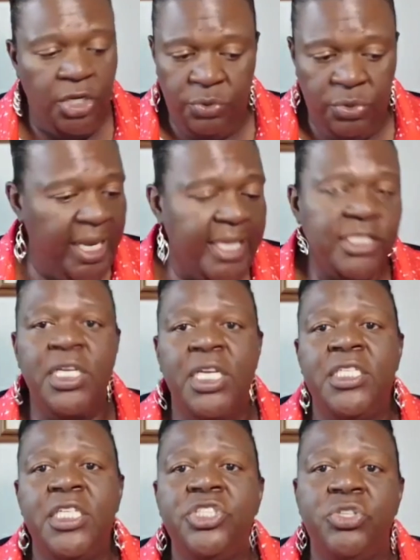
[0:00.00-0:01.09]
creates
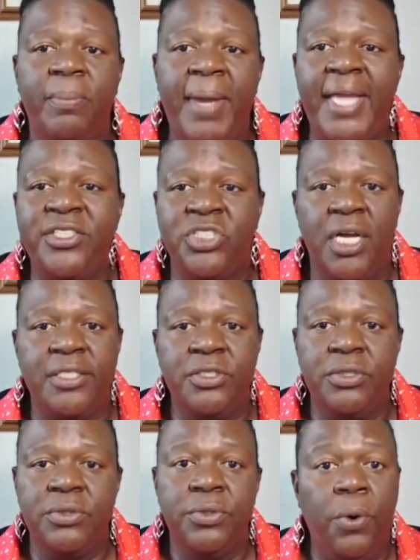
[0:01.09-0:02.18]
additional bad shots.